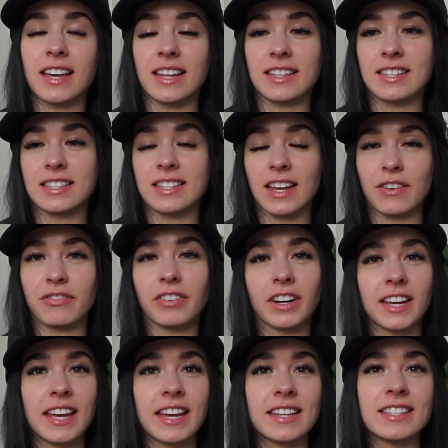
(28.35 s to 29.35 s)
it's safe for
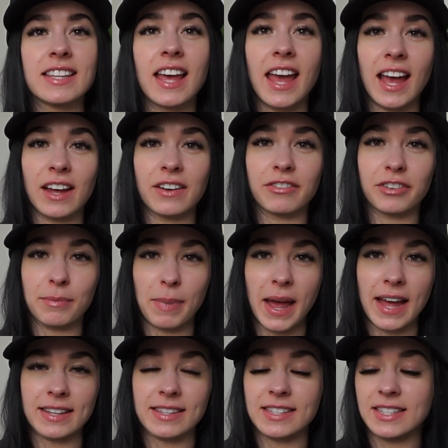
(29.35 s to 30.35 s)
kids and for
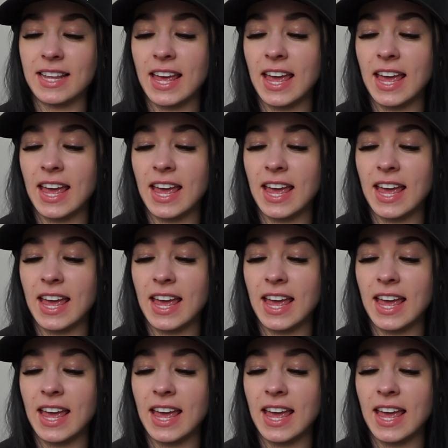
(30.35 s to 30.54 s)
pets,